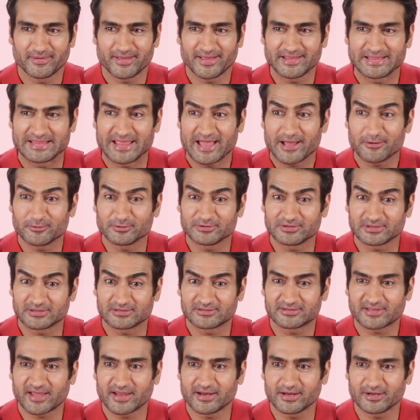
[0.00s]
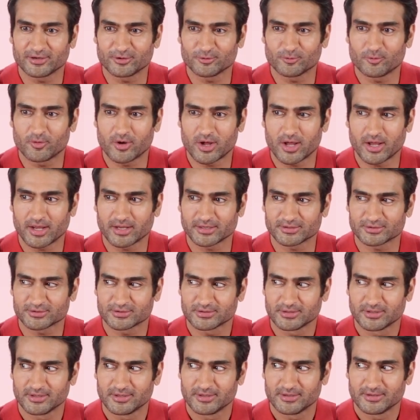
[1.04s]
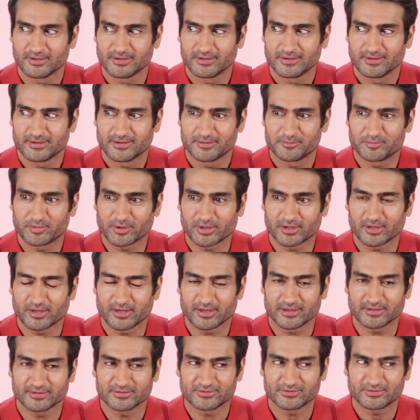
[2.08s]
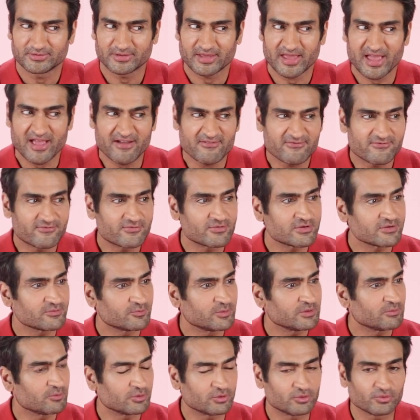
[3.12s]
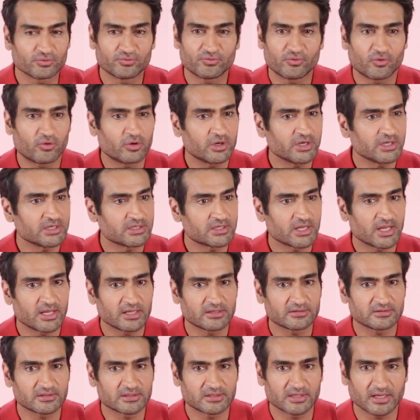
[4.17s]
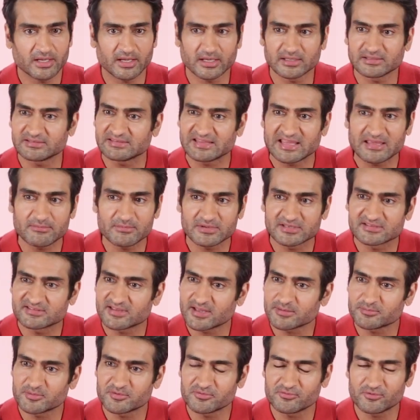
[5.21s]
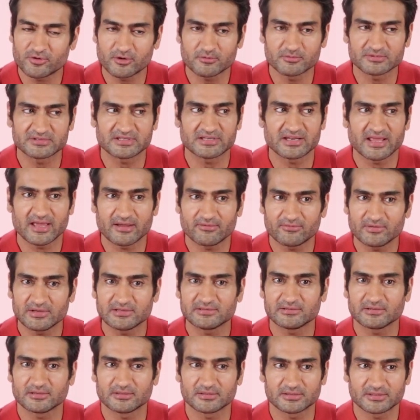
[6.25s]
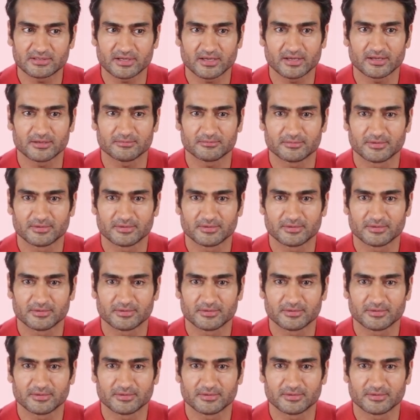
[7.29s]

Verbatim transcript: And that was exciting to watch. Because every, we would do forty takes a day, same exact performance, and every single time